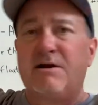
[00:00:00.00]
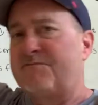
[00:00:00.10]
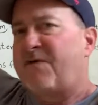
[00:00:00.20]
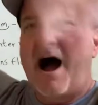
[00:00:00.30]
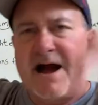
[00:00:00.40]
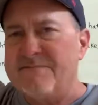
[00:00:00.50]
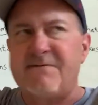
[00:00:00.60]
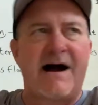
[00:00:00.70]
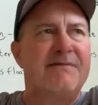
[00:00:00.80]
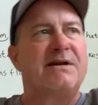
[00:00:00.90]
you're
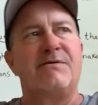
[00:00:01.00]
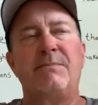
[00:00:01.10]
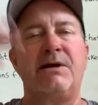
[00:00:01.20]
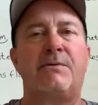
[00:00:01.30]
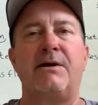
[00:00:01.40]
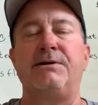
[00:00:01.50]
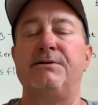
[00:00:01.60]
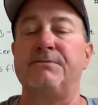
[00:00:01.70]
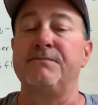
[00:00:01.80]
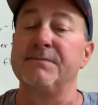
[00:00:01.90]
high-fiving everybody around
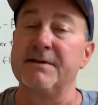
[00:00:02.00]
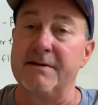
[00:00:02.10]
you.